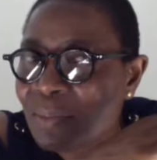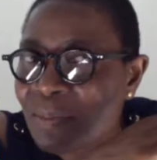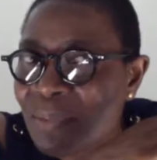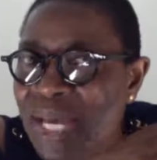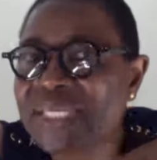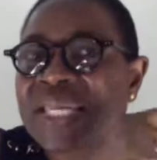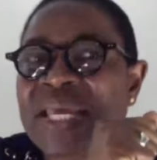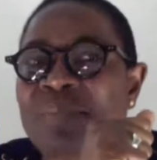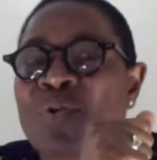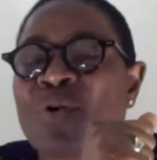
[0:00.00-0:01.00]
my
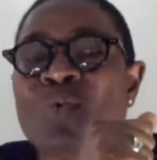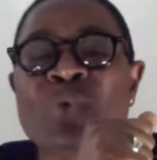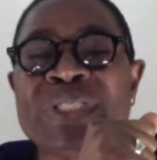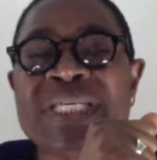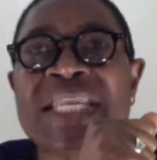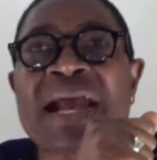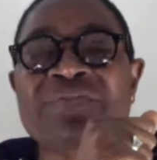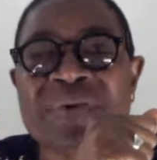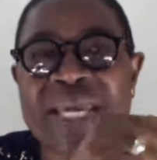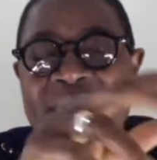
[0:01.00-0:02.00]
neighbor who is an
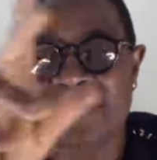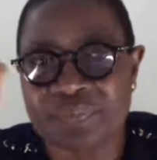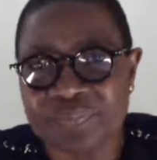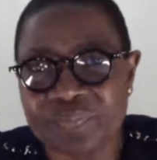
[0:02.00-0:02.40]
African